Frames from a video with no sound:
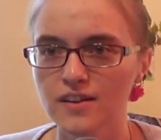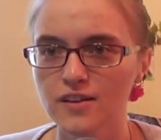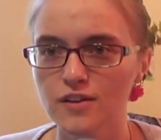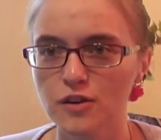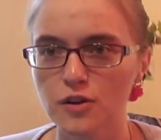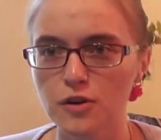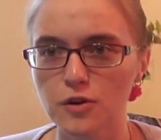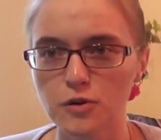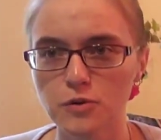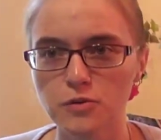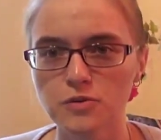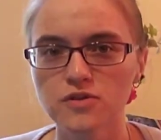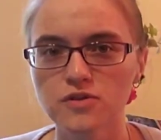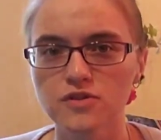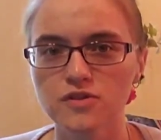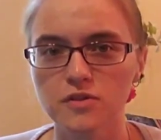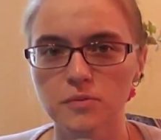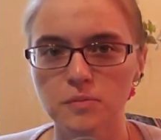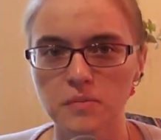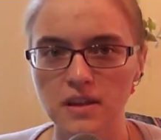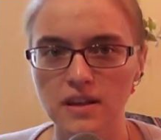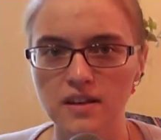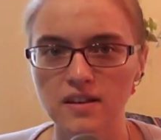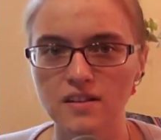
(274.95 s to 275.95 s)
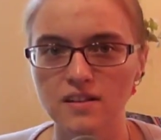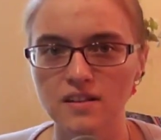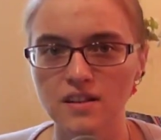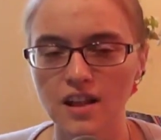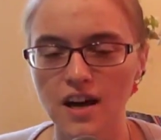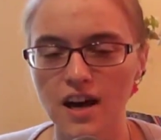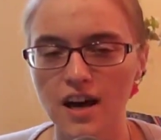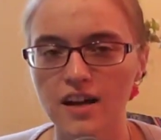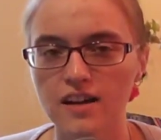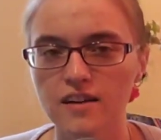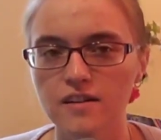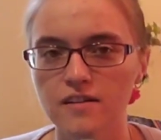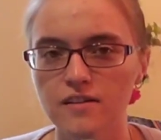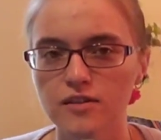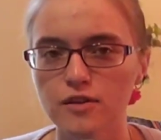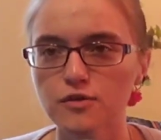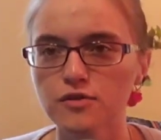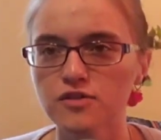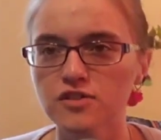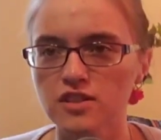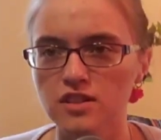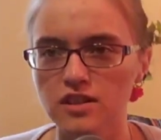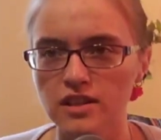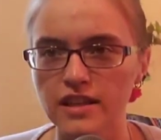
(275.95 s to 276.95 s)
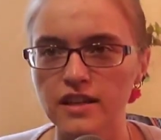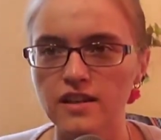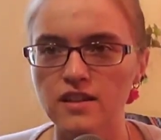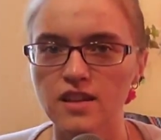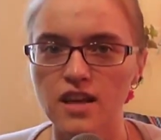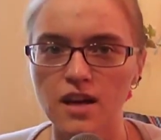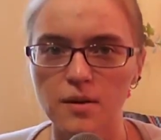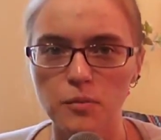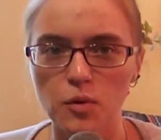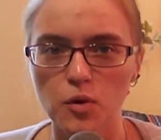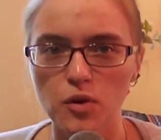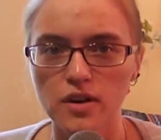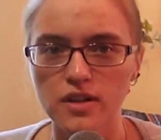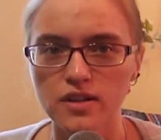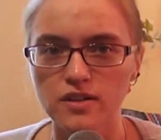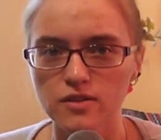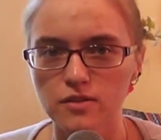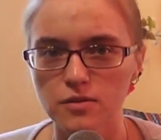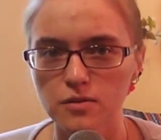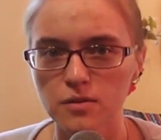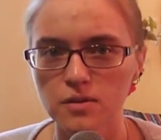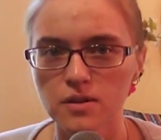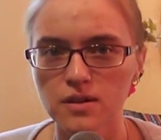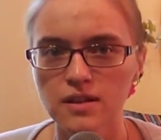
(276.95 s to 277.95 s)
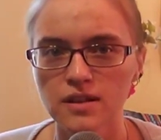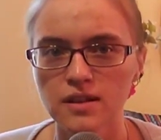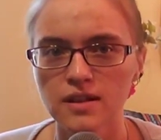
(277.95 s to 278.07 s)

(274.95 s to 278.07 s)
used to lean a lot more into.